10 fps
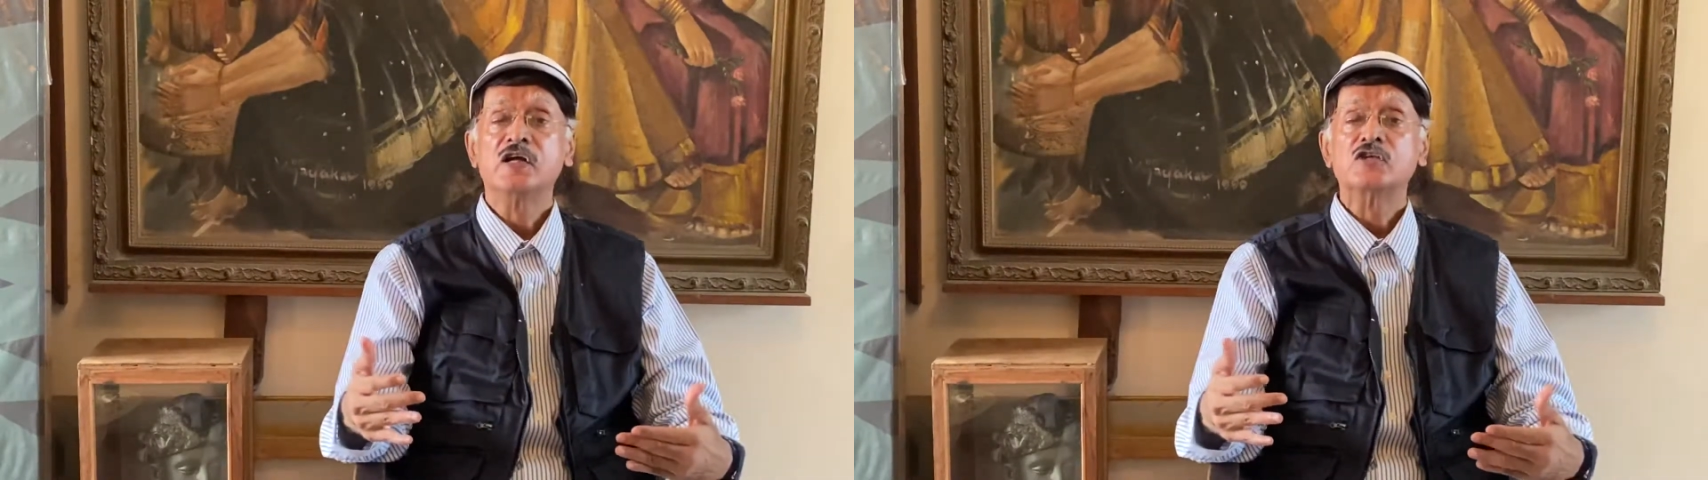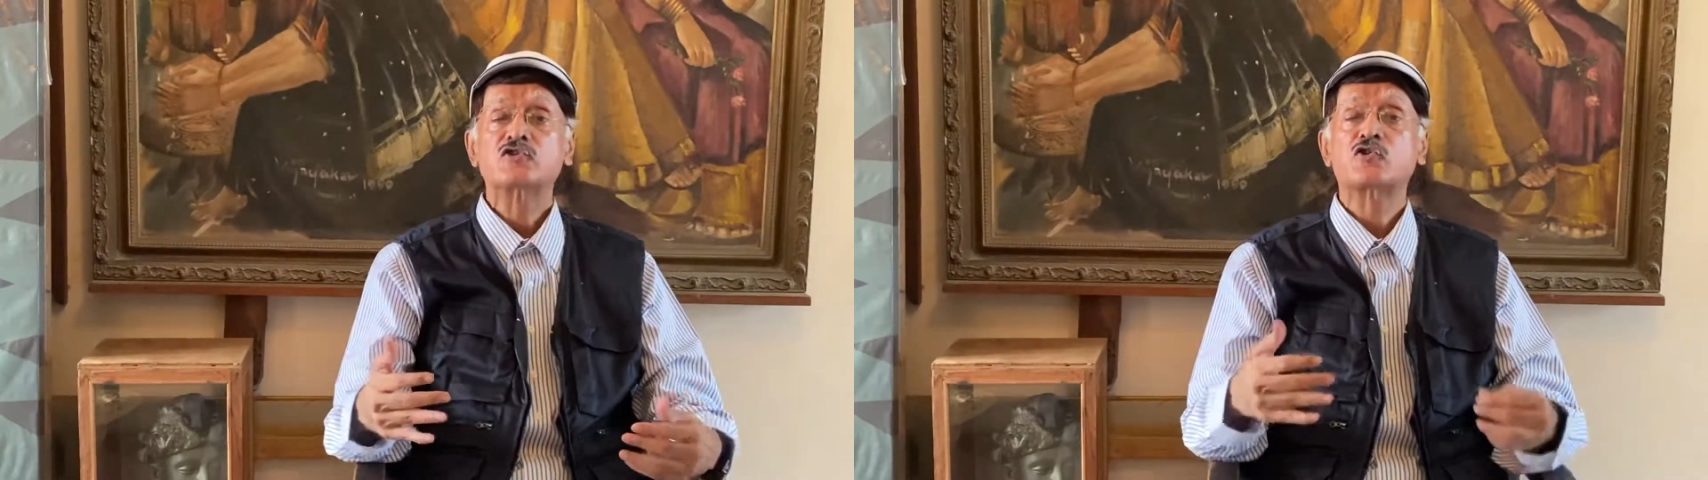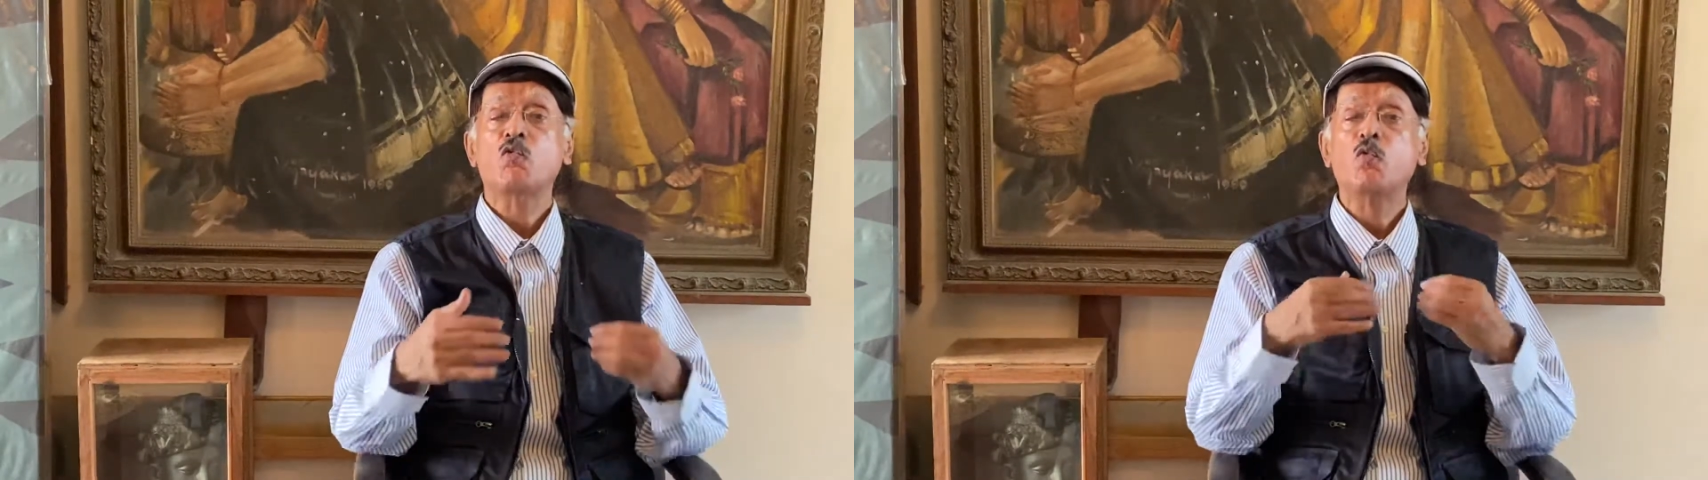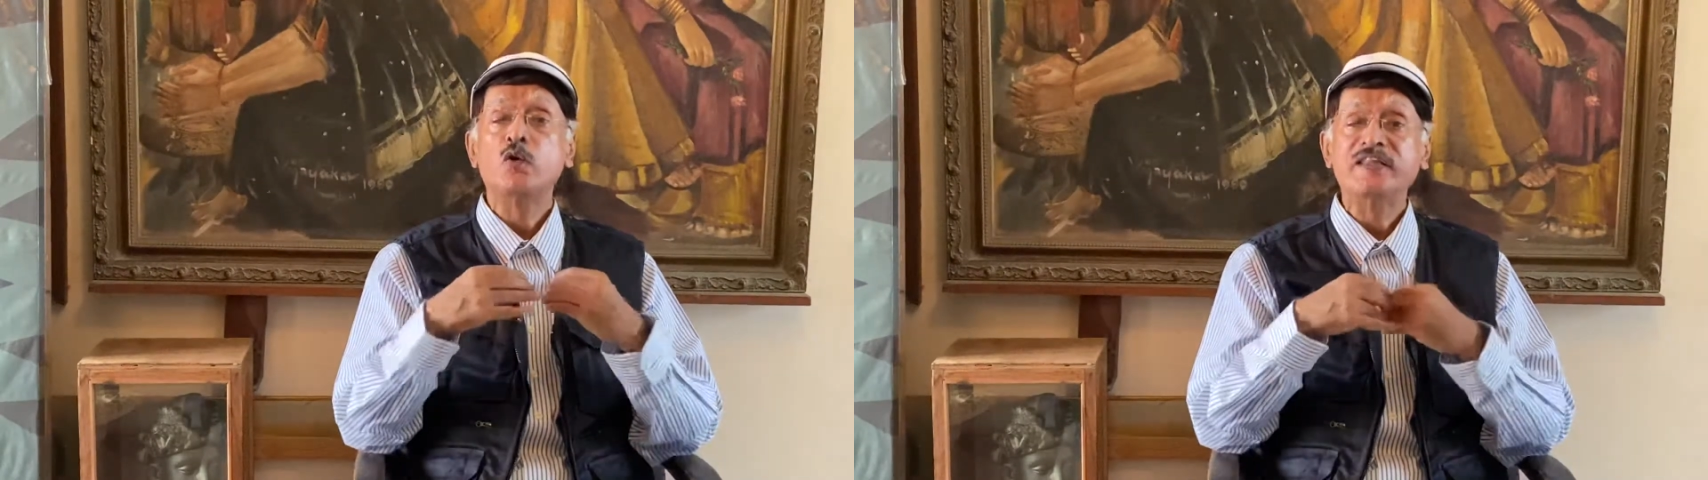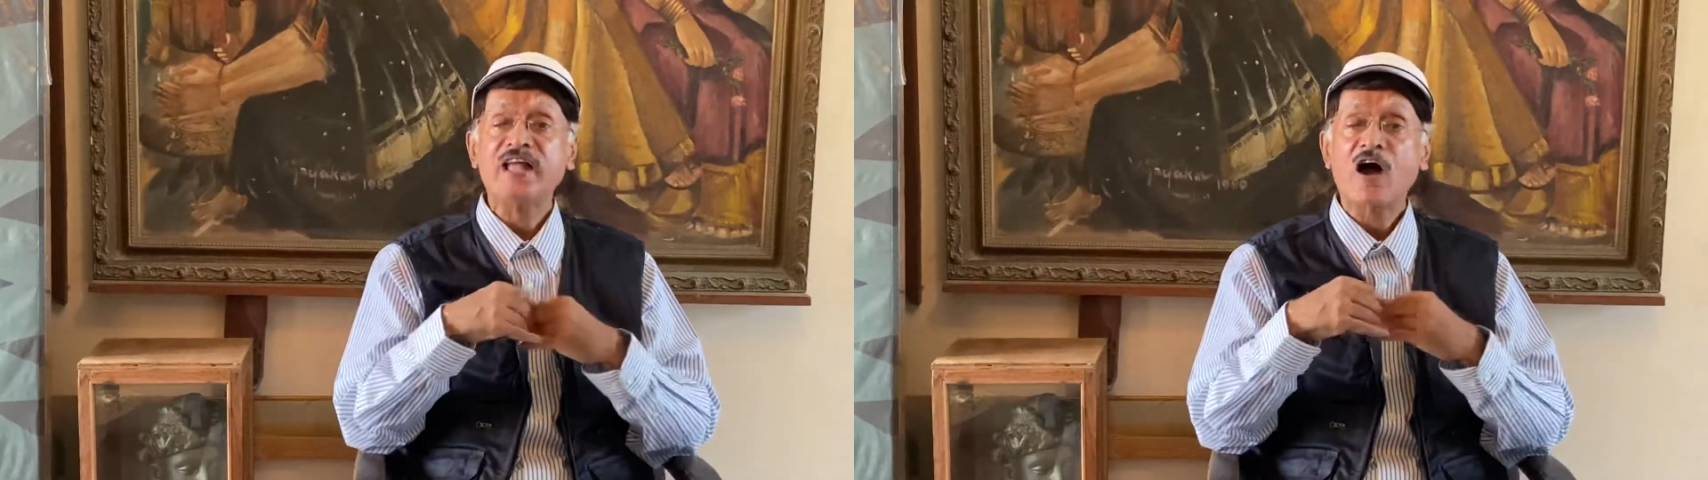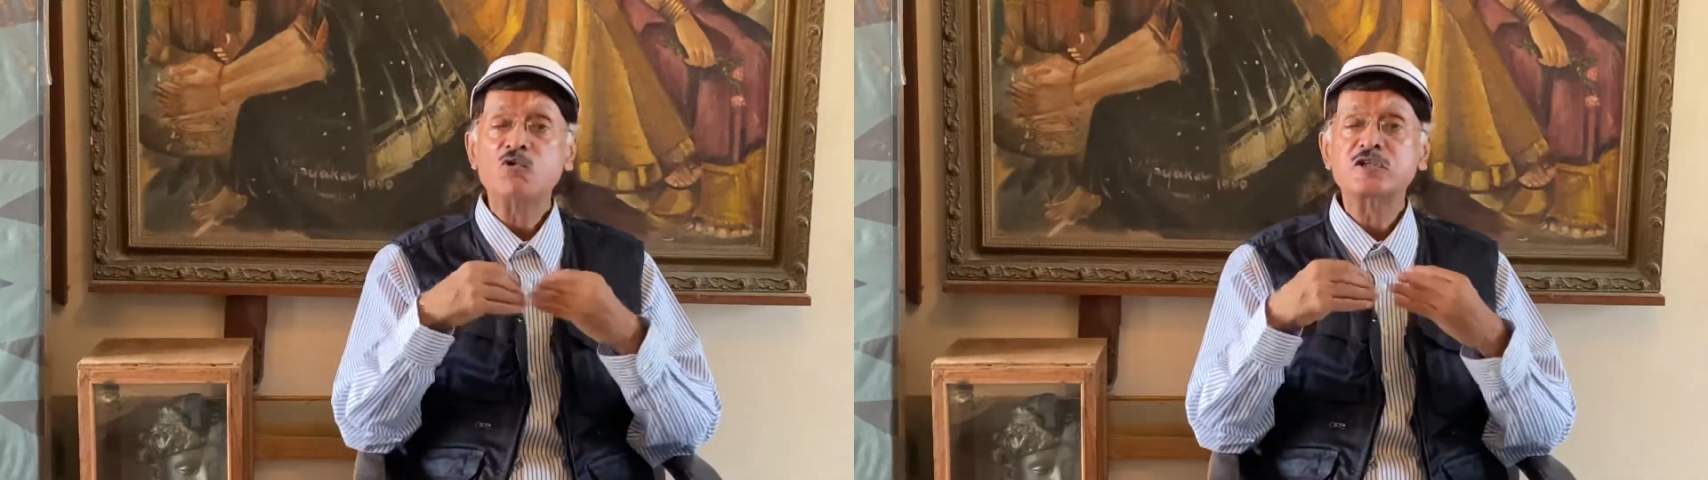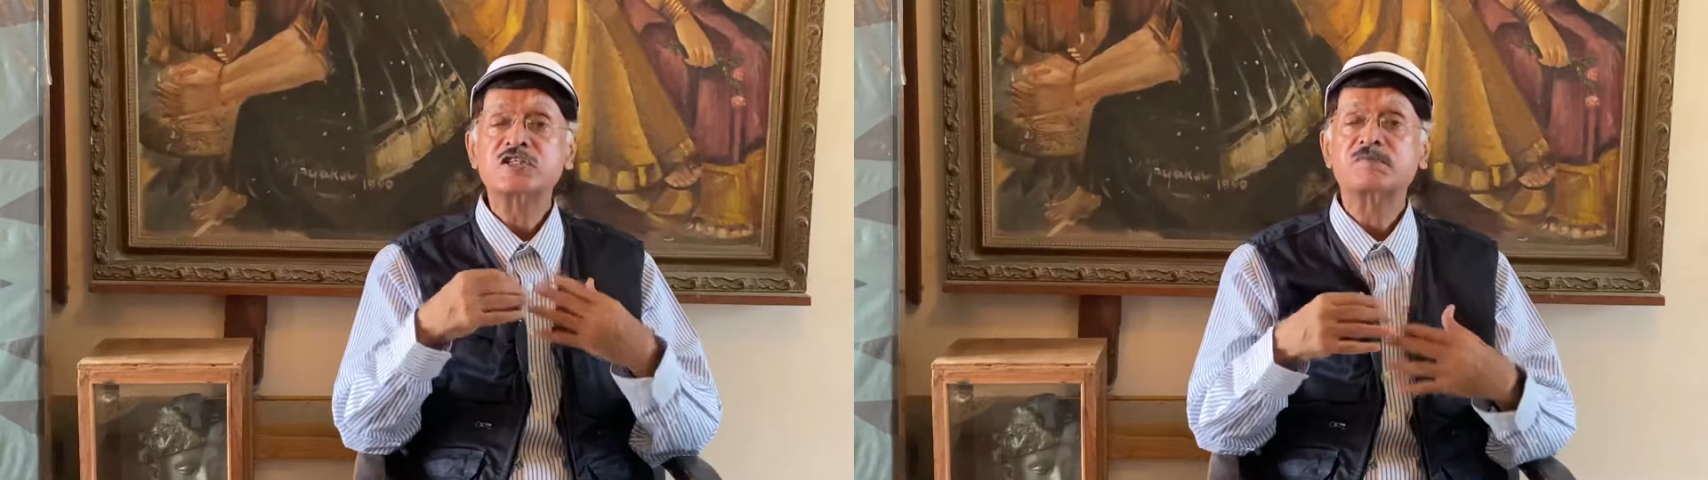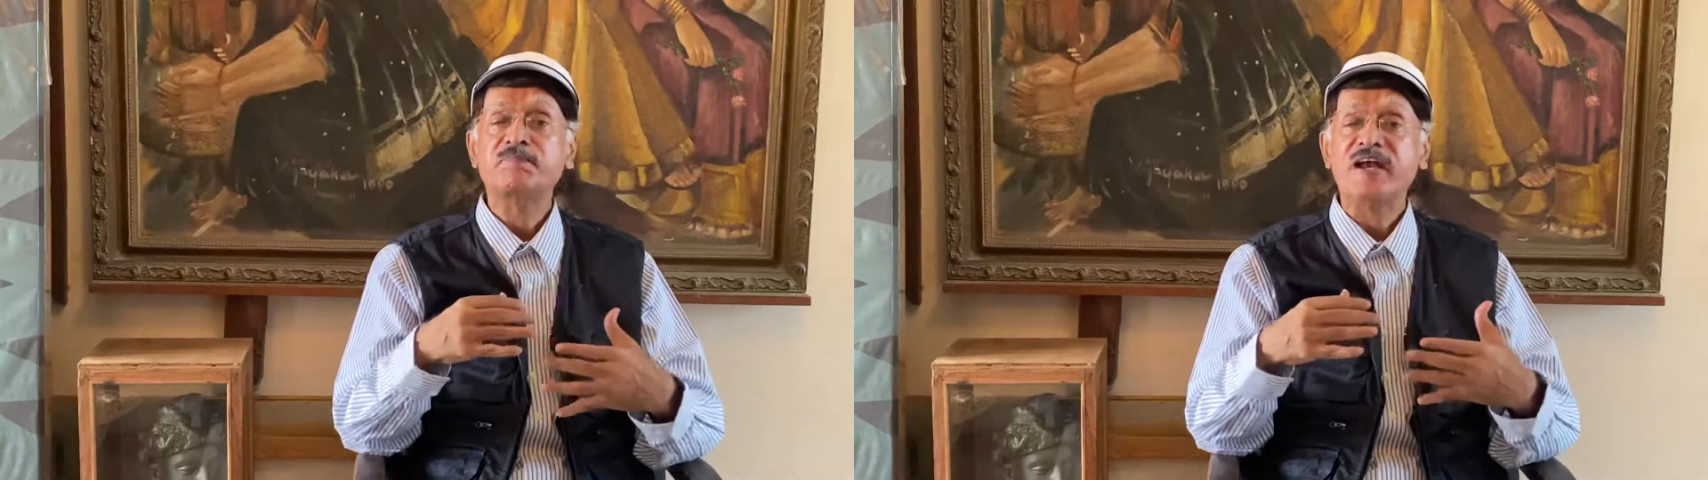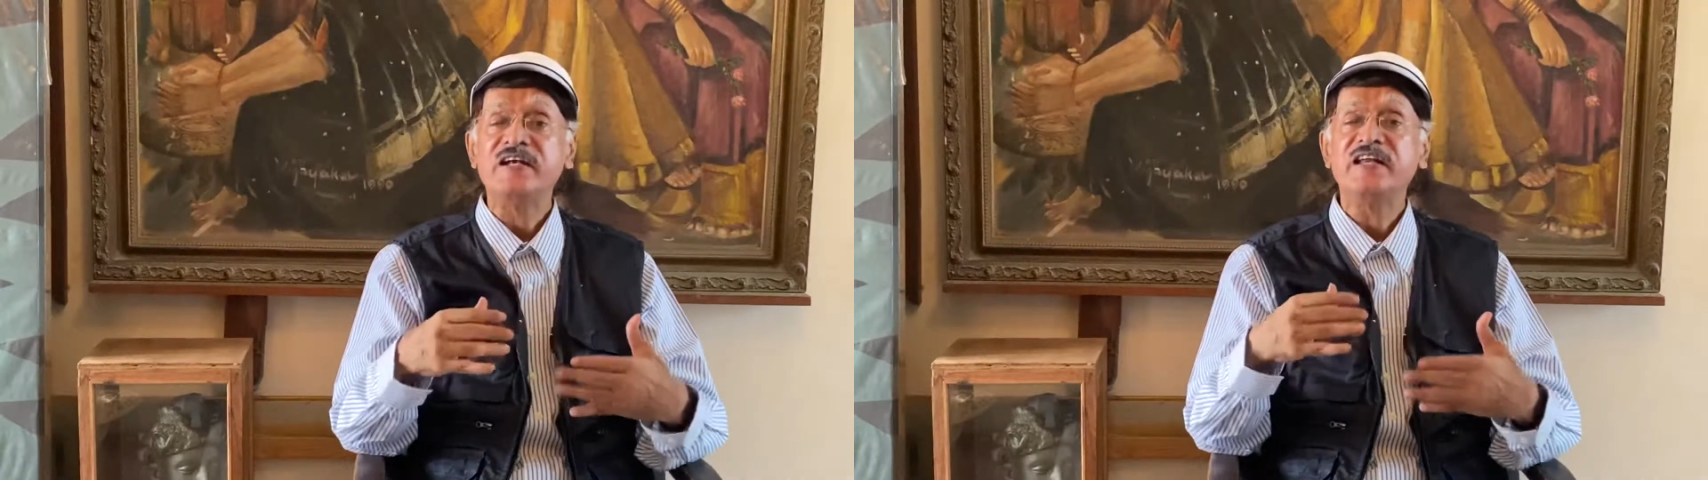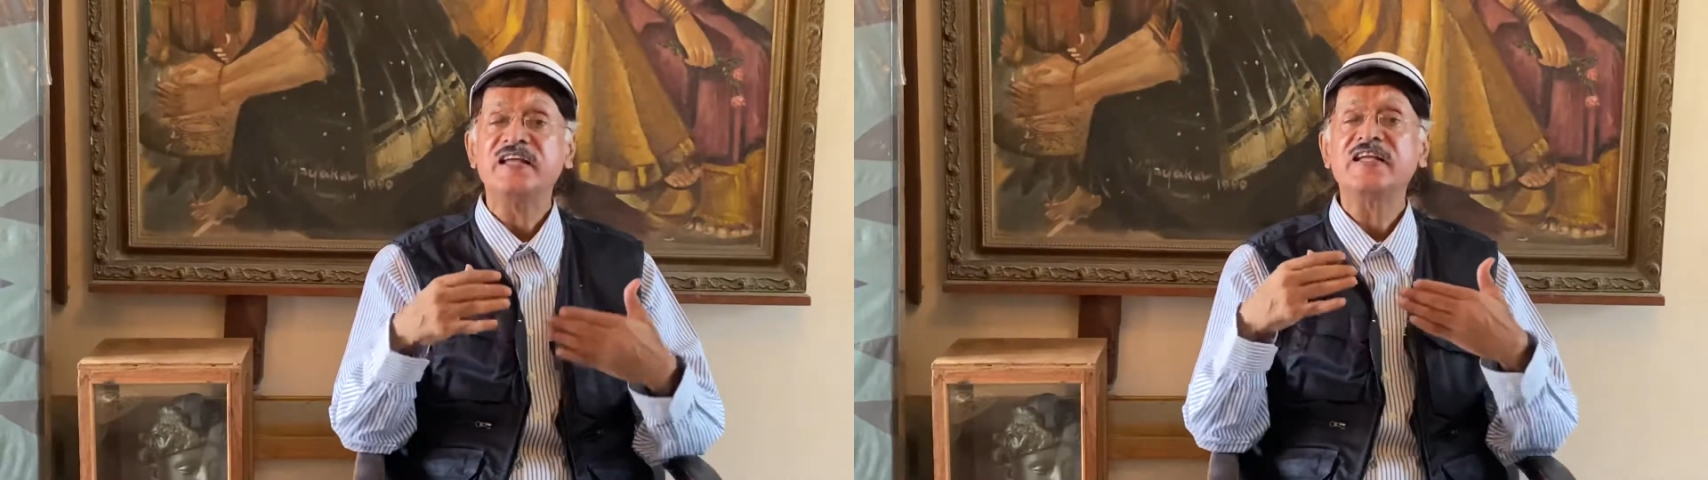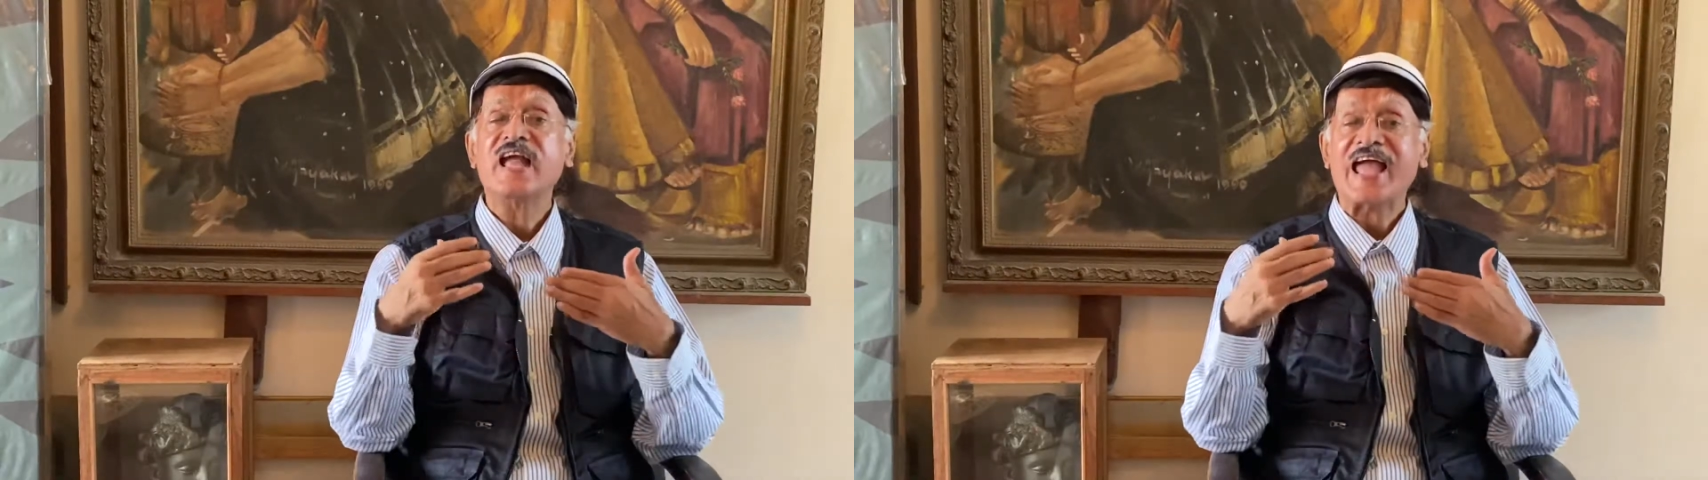So without spending